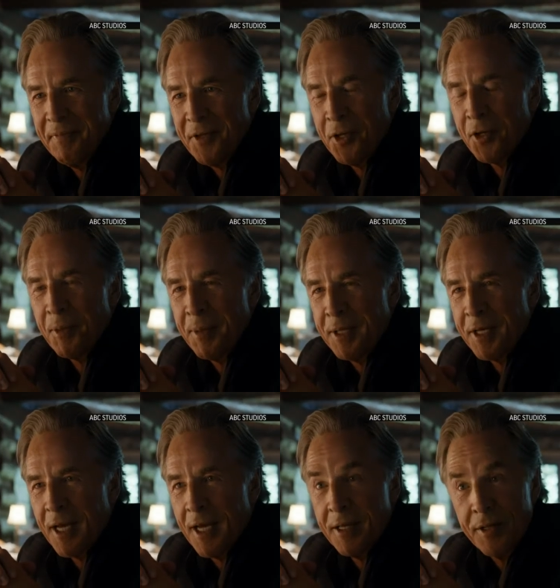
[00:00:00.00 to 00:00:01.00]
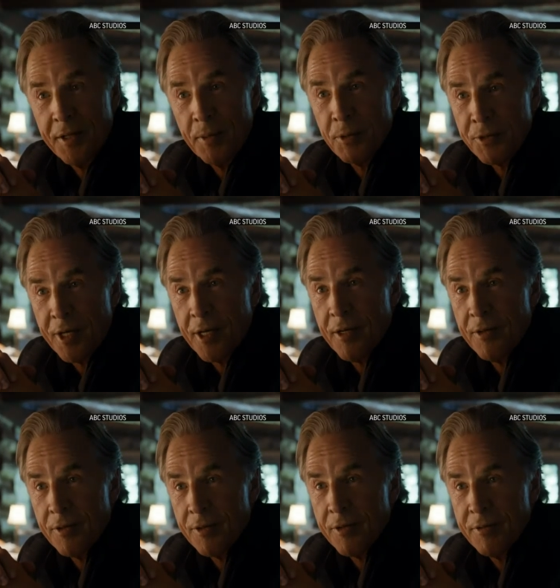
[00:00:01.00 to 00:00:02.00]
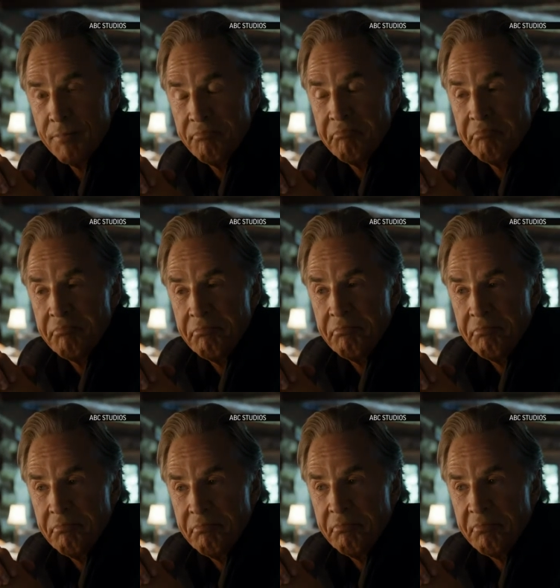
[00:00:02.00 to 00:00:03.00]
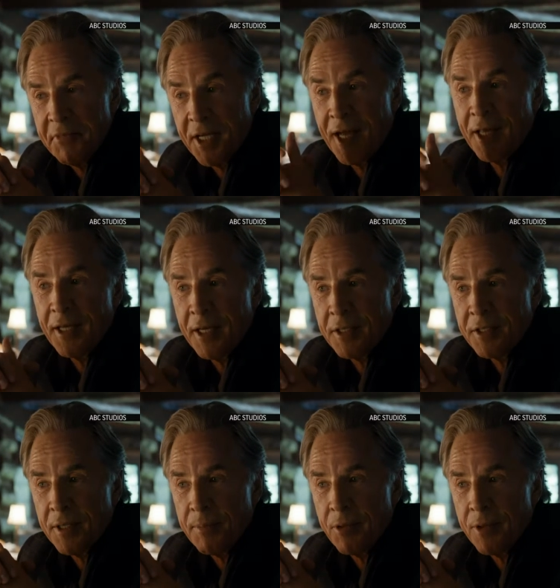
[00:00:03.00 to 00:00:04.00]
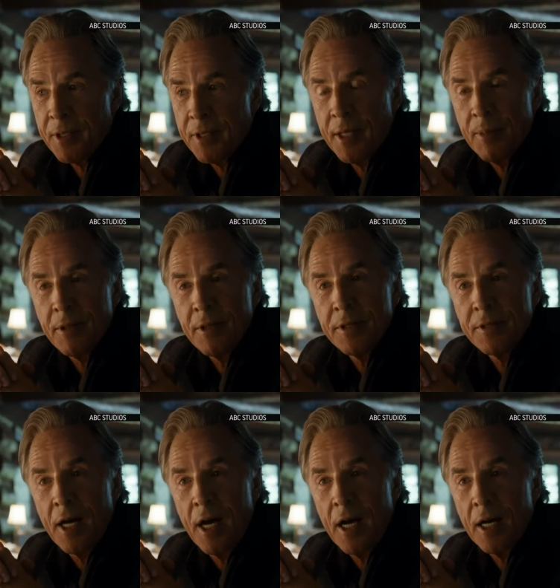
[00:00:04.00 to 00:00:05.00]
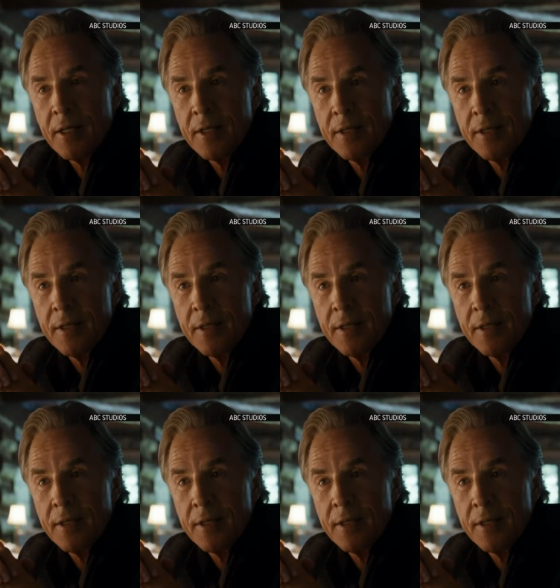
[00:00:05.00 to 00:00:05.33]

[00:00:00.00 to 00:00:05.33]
You going to be the guy that doubles down or the guy that gets up when the table is hot?